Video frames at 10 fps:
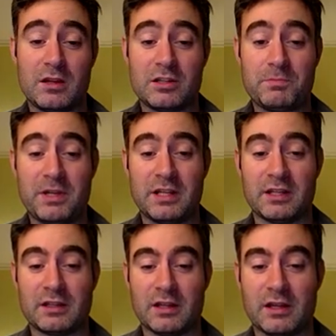Just being
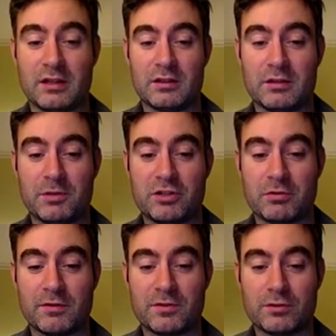that the
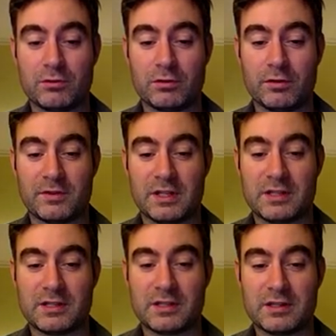bishop covers all of
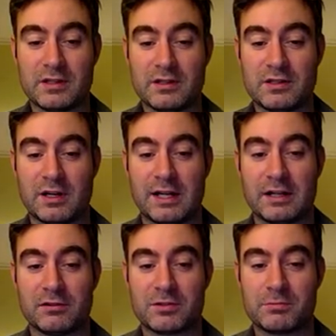this
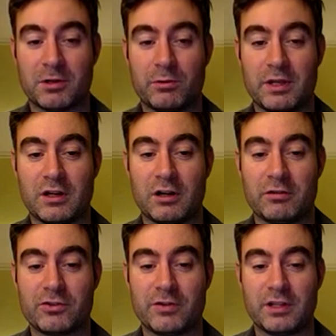diagonal, so my queen can't
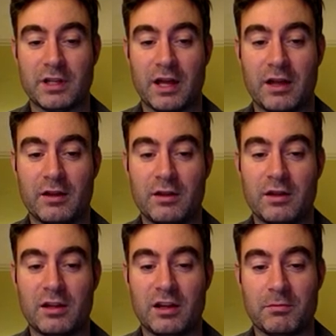retreat there.
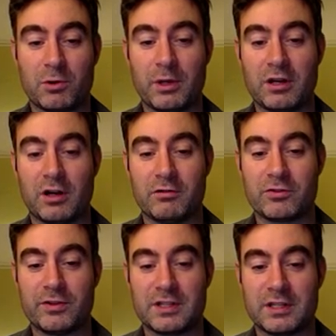My queen can't
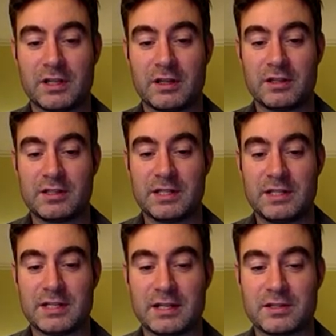retreat to
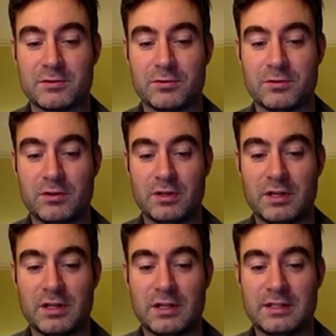c6 or
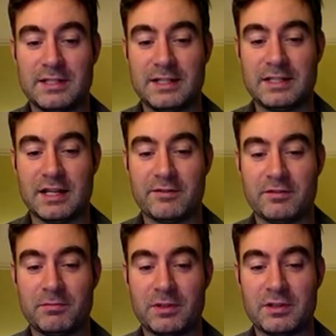
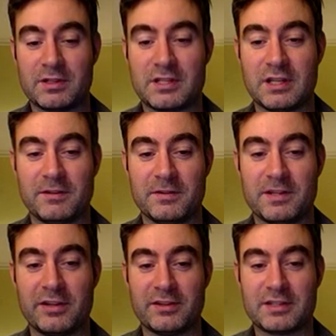d7, because if
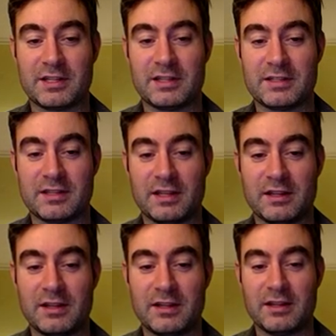it does, then there's a
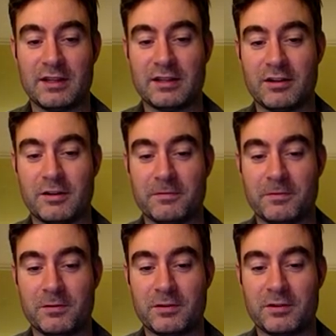knight
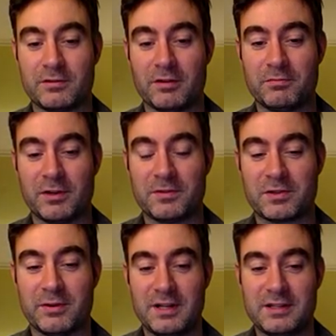fork on both
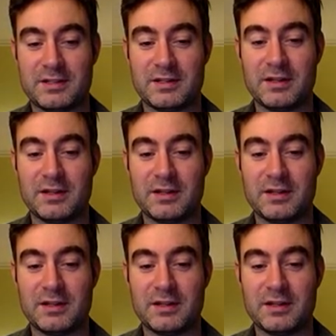squares.